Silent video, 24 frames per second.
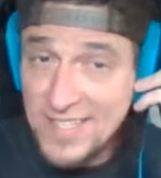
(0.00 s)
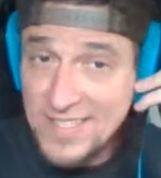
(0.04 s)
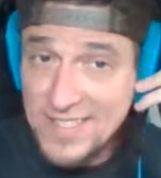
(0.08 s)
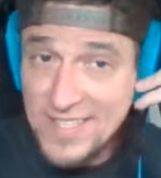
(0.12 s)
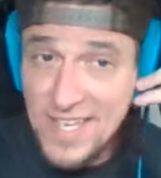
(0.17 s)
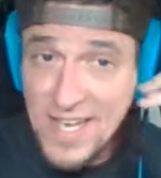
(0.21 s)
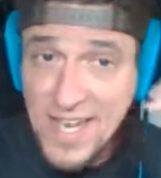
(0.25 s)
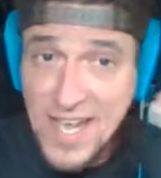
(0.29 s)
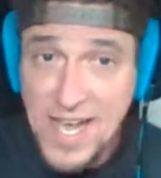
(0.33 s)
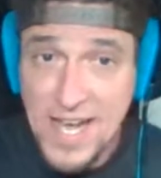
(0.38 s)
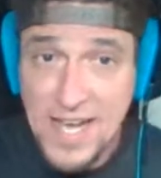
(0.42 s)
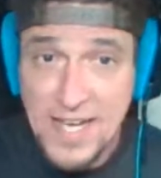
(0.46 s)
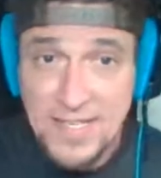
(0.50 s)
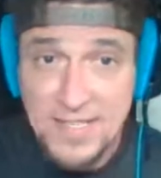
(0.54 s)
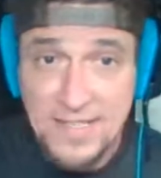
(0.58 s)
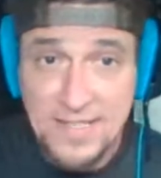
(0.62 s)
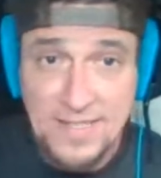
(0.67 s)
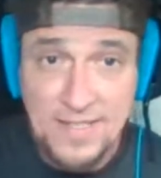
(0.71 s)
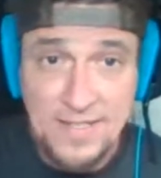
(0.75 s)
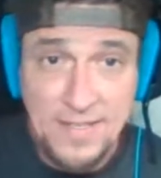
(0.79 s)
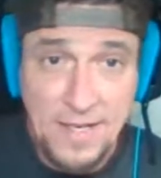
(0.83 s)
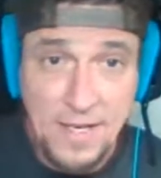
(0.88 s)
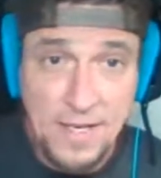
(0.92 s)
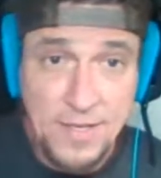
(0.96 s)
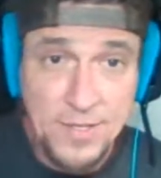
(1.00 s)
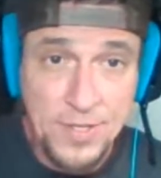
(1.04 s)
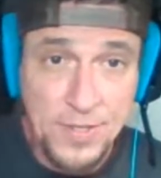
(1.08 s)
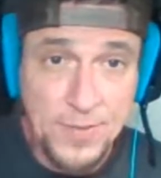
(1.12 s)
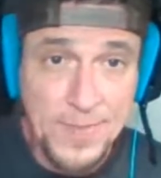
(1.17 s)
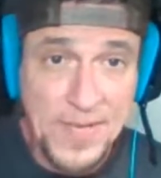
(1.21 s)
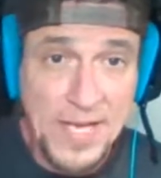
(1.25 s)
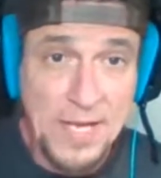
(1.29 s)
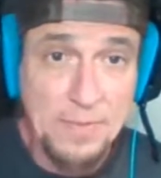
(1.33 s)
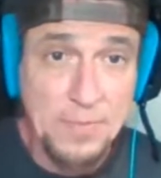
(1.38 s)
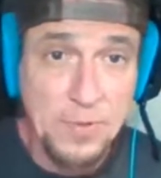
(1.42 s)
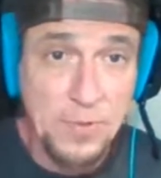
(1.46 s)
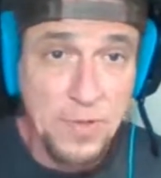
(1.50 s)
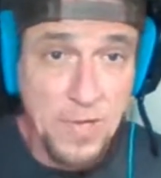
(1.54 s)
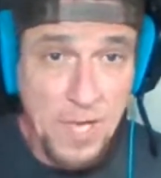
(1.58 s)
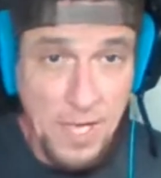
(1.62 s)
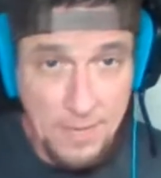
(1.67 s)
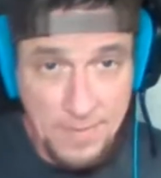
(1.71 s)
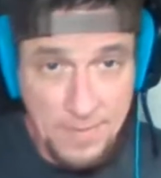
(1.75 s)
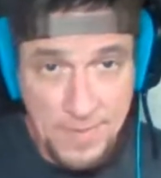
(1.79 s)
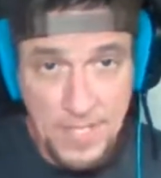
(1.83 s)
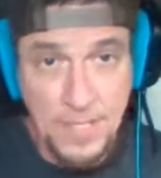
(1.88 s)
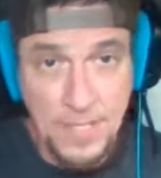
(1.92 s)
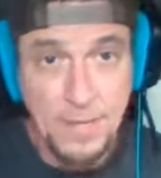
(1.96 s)
he has other people
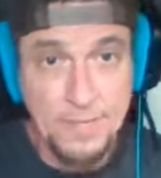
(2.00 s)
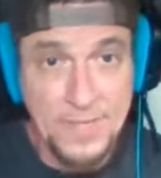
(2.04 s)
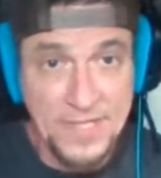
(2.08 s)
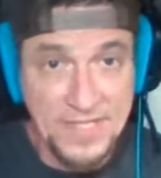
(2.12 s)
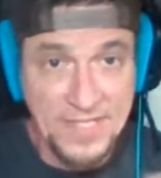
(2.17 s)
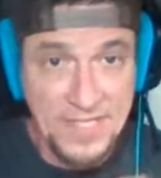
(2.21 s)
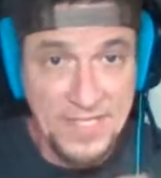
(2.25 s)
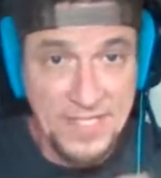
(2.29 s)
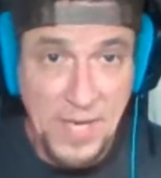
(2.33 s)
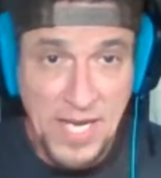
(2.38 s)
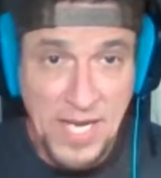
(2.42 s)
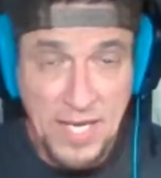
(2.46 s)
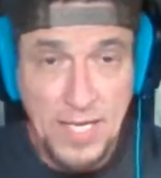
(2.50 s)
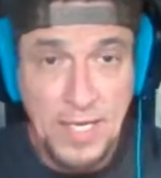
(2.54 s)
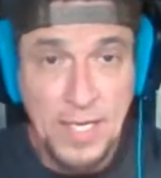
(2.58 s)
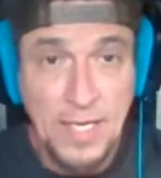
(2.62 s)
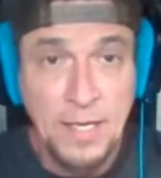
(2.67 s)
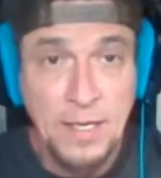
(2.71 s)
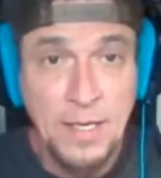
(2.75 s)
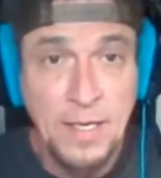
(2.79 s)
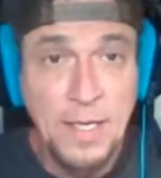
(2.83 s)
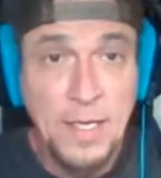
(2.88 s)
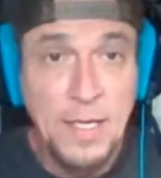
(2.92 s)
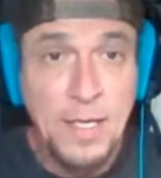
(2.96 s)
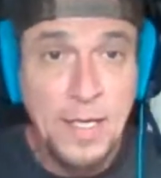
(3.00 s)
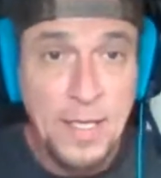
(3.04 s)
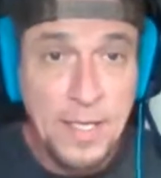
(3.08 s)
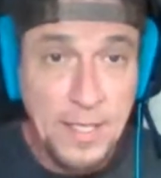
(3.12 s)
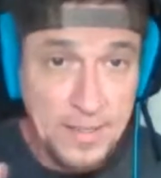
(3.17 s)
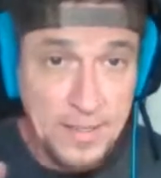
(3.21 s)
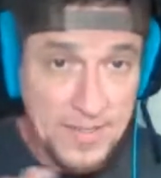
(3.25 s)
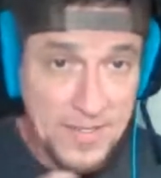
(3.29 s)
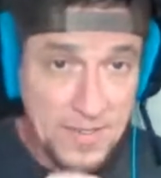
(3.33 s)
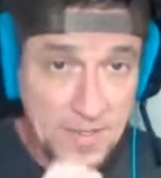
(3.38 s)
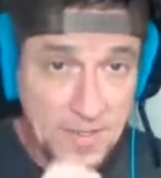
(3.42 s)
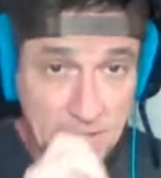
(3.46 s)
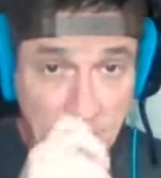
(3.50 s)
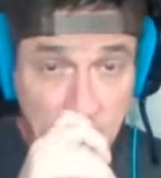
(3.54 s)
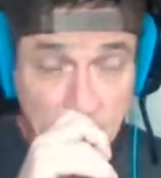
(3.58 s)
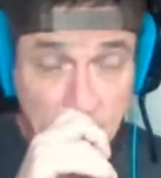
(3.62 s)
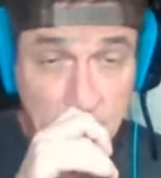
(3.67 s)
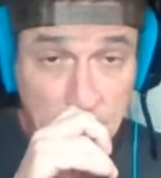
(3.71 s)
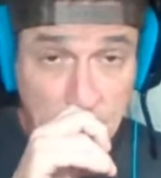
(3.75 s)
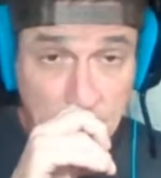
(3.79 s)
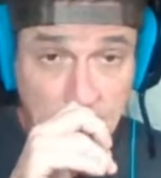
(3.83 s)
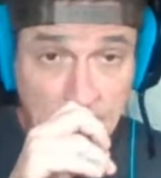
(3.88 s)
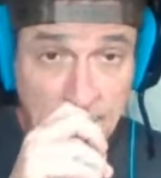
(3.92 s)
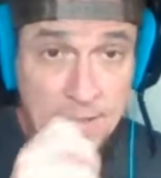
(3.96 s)
coming up and speaking in
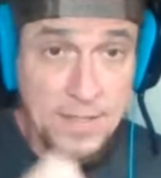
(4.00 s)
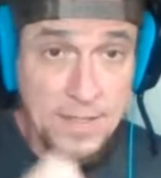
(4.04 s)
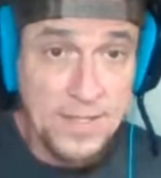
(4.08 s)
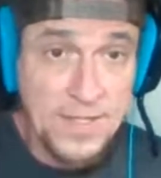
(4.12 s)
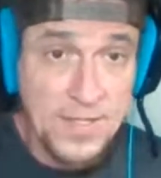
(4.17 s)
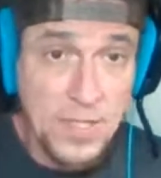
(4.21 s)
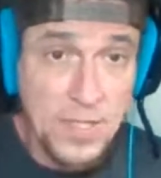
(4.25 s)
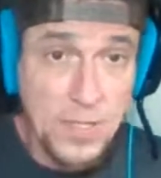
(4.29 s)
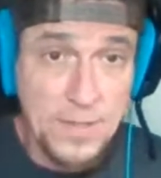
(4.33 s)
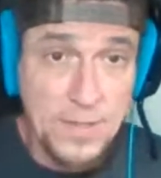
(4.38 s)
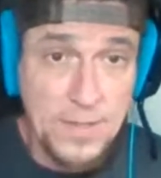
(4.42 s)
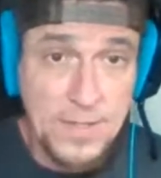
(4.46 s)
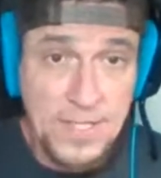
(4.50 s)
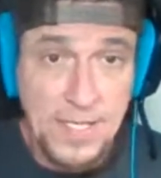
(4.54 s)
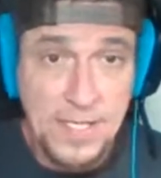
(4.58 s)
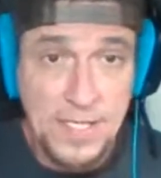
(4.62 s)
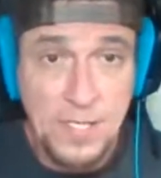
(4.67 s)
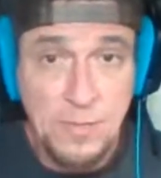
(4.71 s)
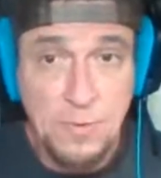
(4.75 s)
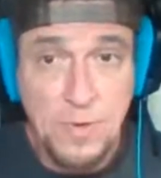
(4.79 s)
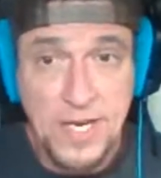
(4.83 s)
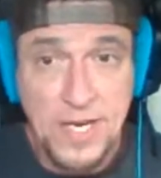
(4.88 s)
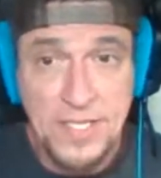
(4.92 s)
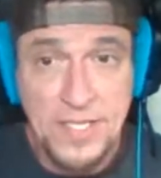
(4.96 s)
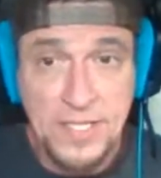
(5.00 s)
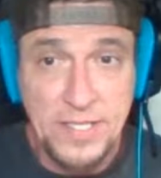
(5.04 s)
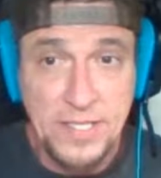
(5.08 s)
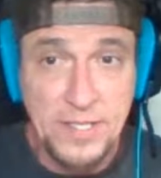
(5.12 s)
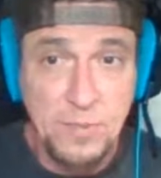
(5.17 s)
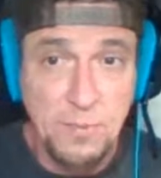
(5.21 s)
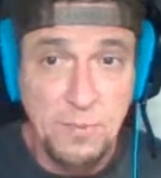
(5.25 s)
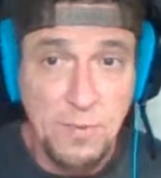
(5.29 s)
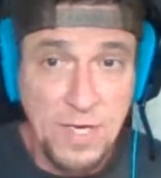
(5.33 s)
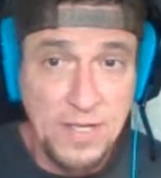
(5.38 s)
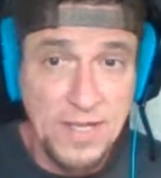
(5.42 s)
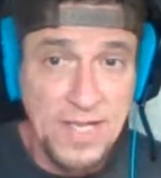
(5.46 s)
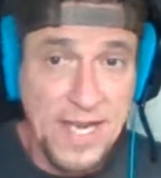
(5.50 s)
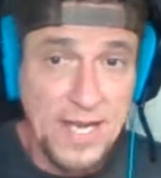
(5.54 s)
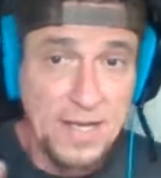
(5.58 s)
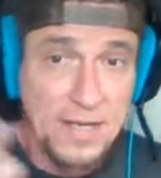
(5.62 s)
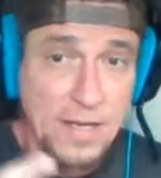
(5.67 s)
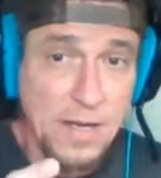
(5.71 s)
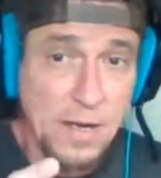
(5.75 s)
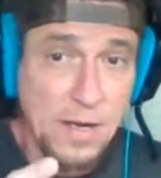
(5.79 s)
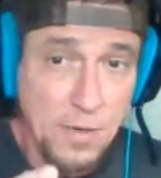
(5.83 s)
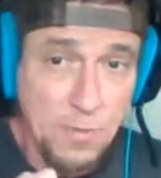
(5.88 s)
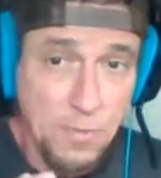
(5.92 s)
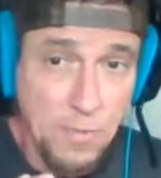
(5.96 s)
the certain situations where they
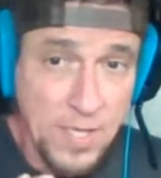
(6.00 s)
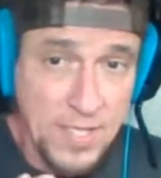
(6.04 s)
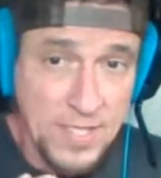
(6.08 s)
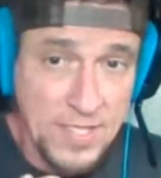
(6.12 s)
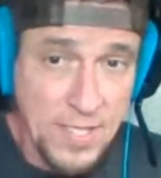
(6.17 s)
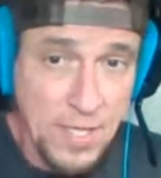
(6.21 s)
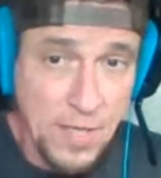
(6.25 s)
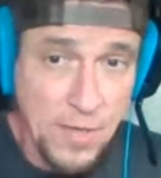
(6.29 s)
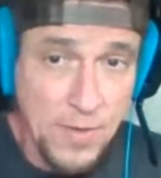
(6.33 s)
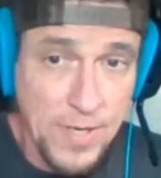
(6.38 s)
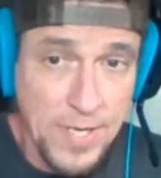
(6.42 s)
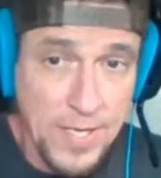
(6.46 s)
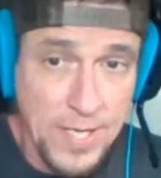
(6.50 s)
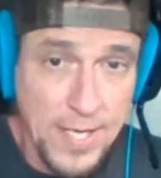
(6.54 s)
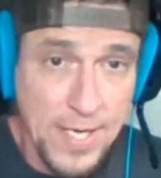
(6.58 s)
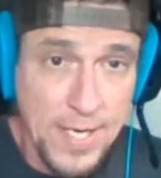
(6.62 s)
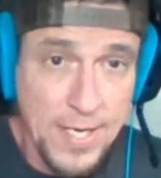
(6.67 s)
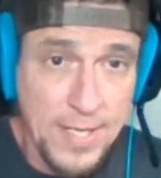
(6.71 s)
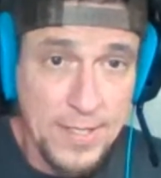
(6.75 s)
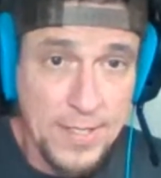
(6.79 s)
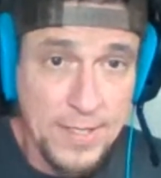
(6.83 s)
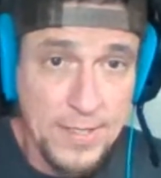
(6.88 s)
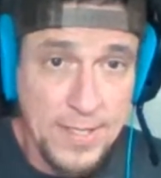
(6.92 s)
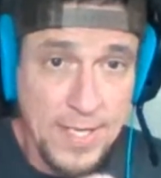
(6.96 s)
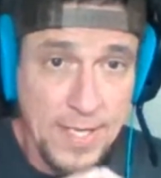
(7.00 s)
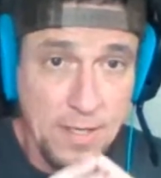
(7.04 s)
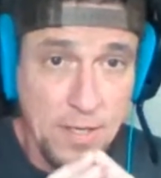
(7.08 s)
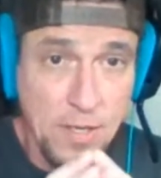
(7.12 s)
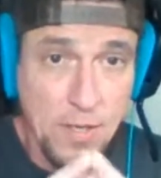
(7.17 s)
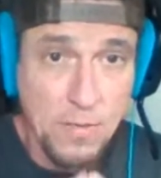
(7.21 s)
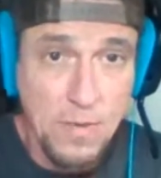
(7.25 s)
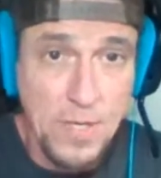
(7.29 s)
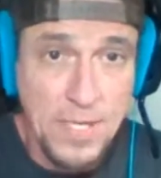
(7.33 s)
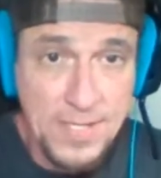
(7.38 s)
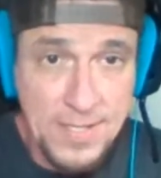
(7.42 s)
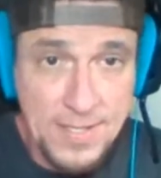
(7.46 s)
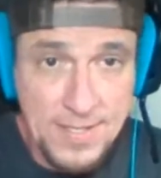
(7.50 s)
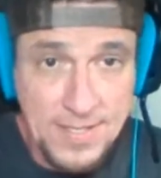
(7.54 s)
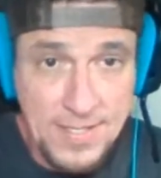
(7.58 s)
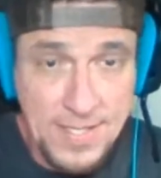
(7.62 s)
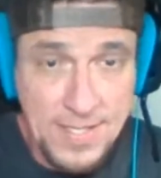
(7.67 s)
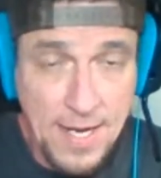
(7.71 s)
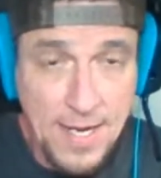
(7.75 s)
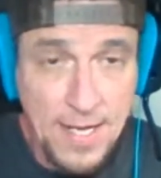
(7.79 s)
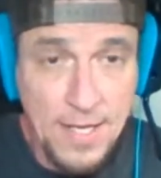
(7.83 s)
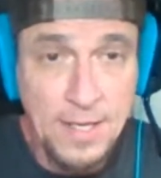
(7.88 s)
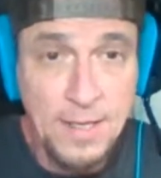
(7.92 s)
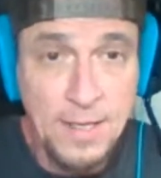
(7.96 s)
know what's going on and they know what to
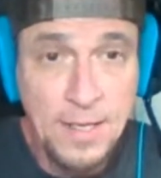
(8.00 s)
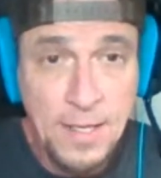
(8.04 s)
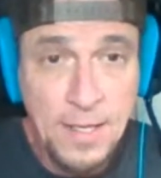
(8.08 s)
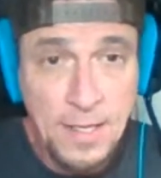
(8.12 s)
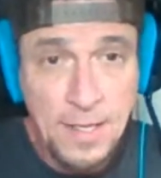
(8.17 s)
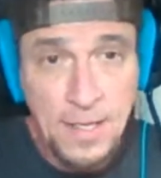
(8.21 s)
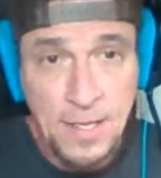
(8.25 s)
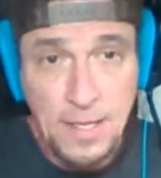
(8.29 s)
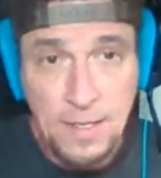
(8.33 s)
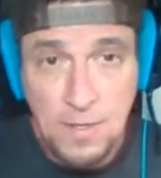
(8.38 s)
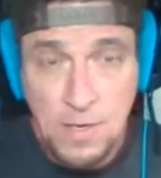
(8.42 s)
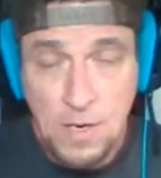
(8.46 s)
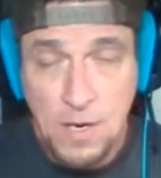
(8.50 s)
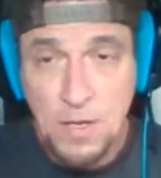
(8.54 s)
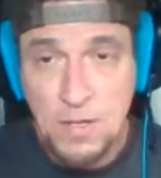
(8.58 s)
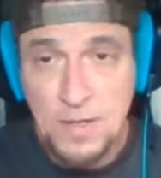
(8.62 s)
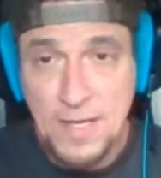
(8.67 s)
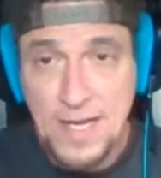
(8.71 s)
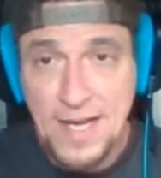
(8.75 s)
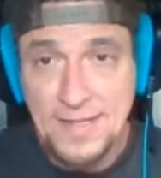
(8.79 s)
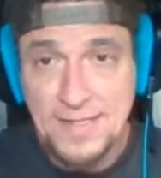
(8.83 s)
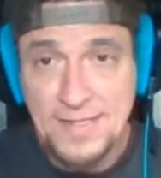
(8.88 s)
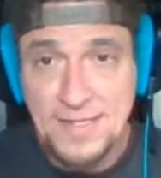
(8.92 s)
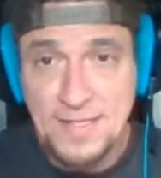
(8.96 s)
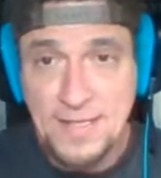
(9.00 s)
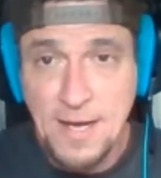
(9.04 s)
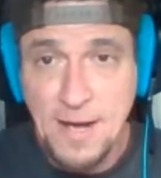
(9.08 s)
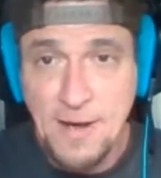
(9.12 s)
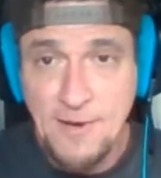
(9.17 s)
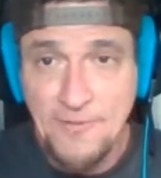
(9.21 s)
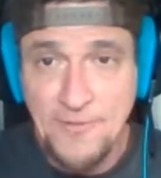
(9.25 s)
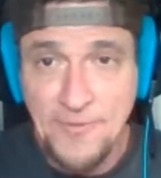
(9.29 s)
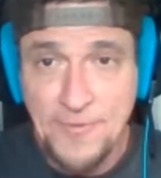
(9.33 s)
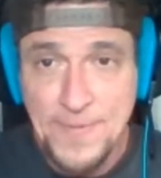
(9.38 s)
say and all that stuff.